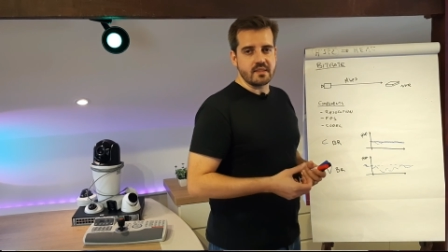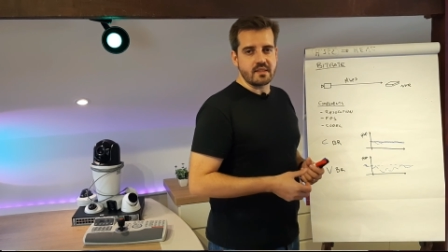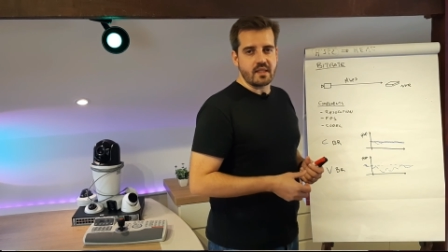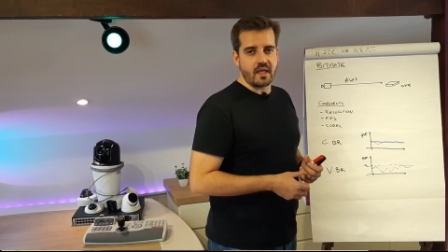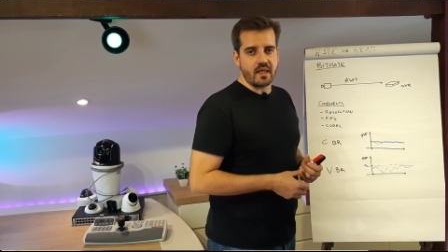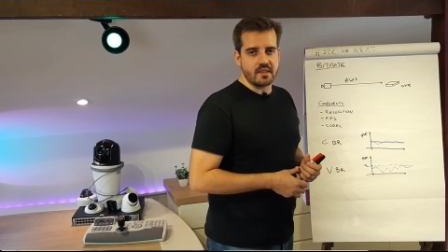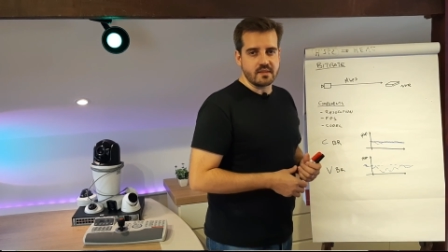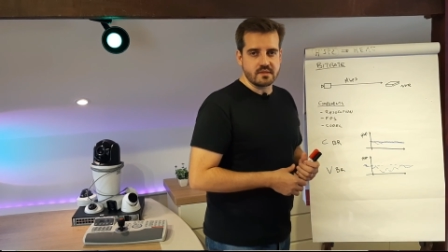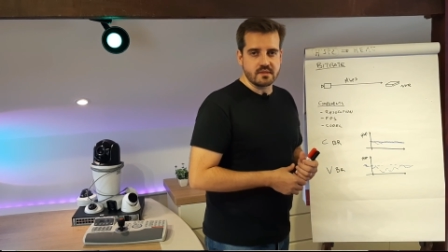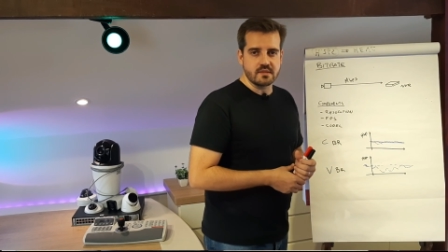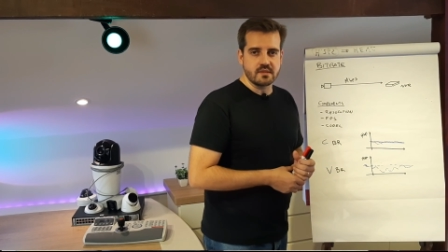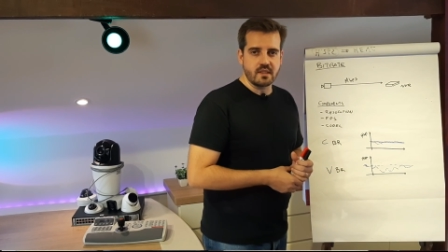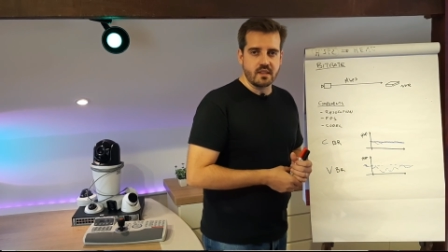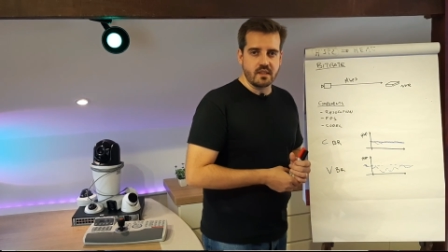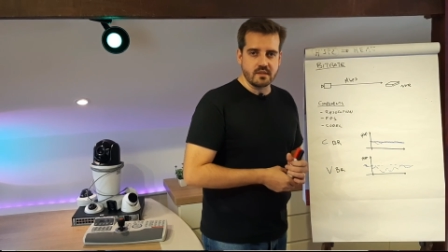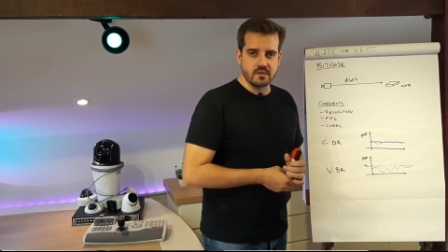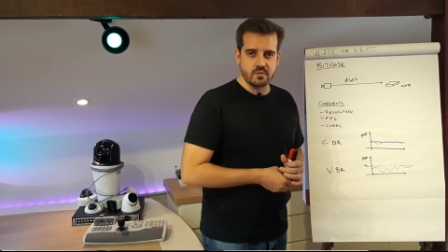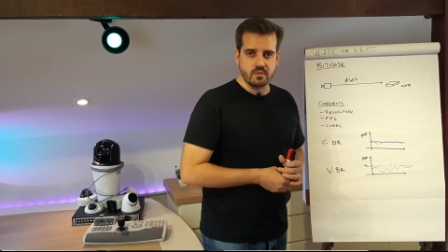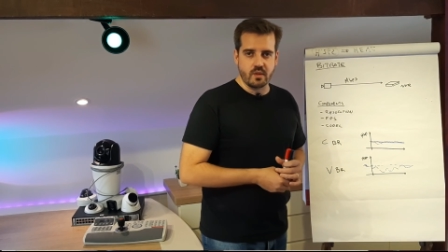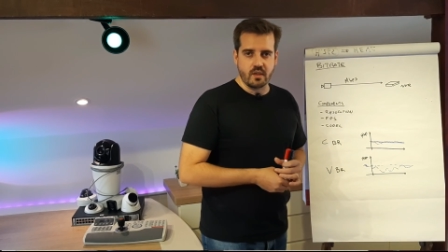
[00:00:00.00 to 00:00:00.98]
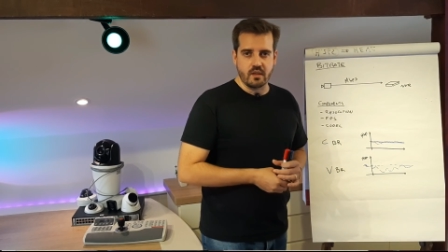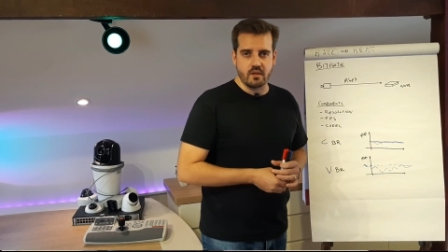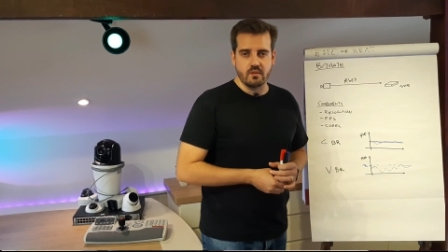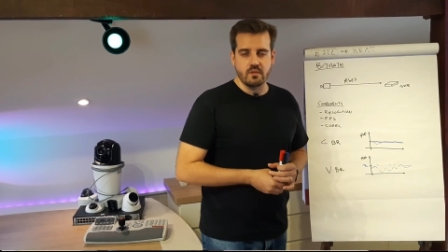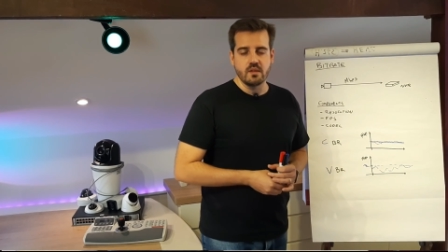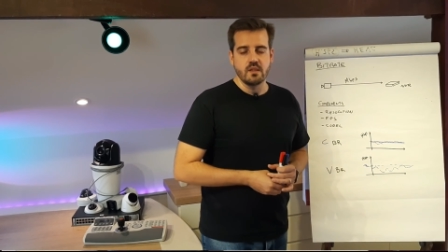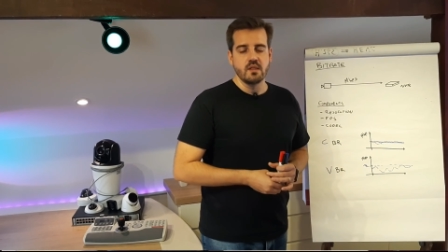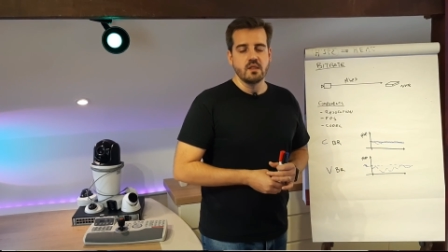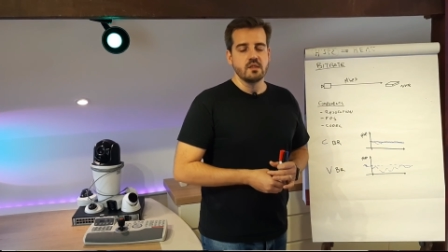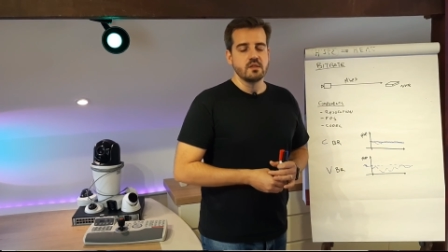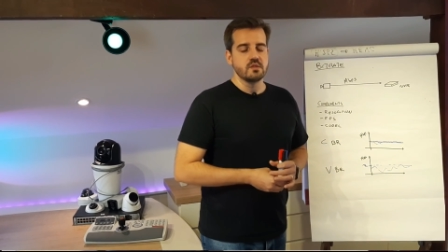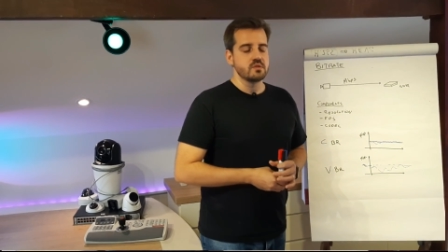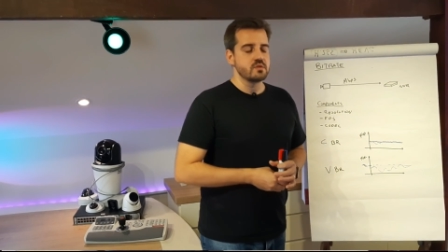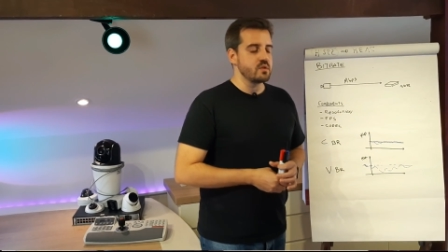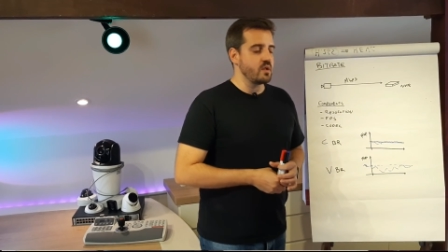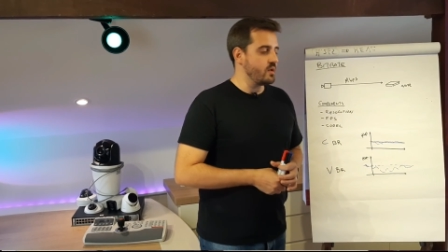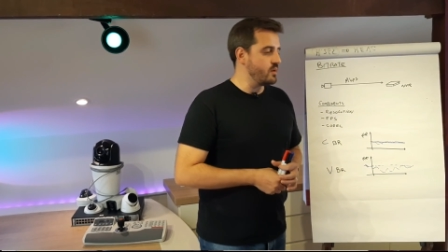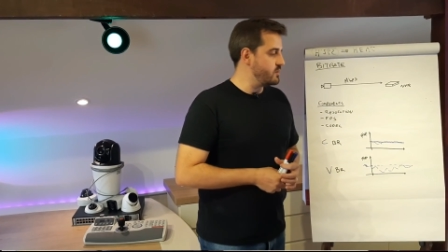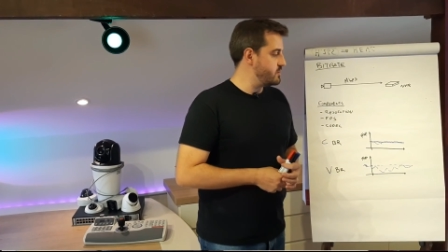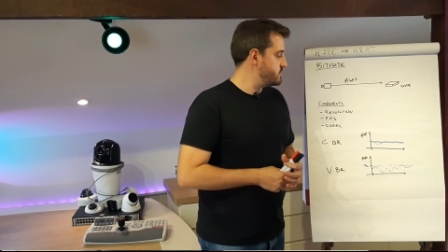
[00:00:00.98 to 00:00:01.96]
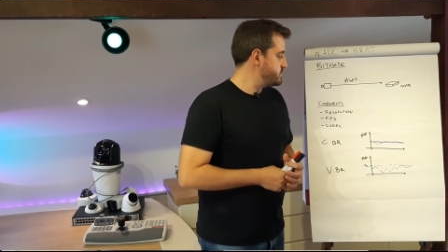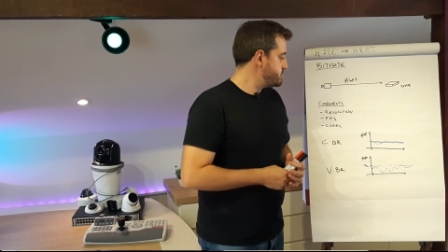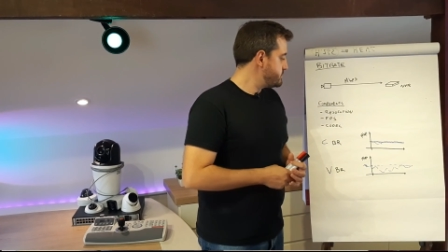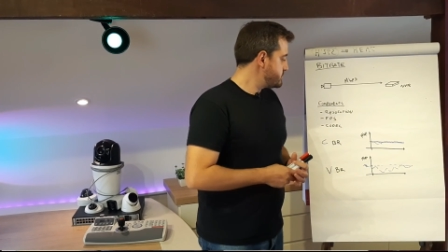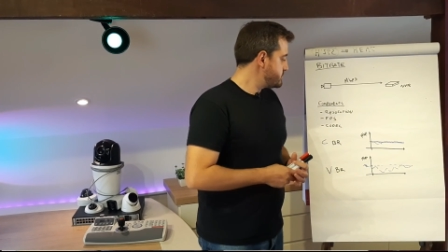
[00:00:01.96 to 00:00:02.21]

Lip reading: tasks as well. So